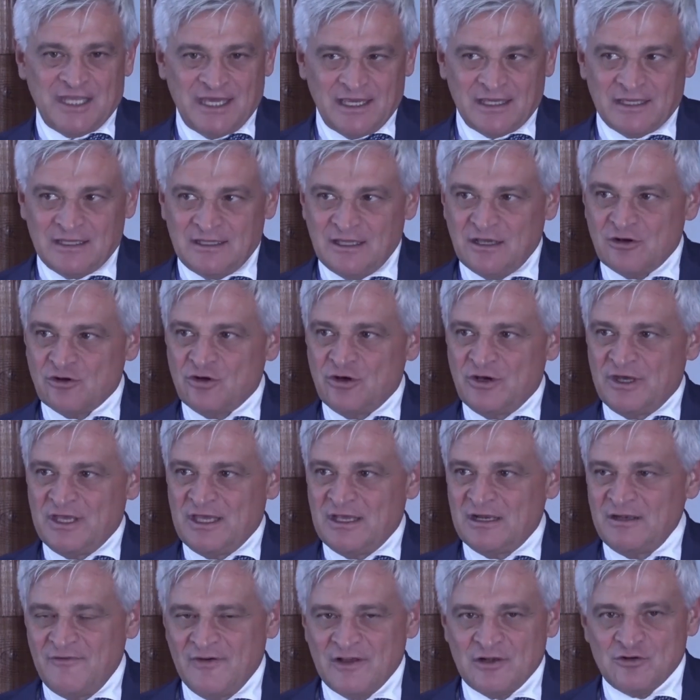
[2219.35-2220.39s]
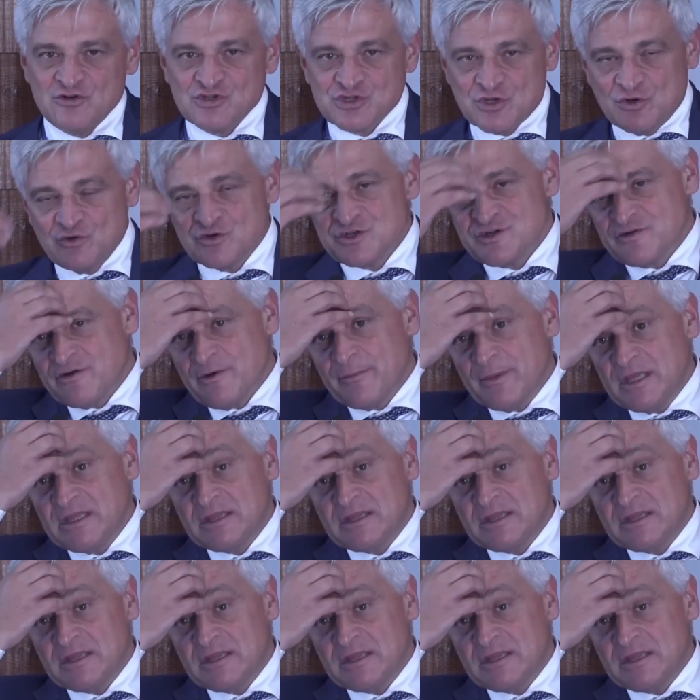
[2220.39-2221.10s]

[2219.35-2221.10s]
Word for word: and especially young people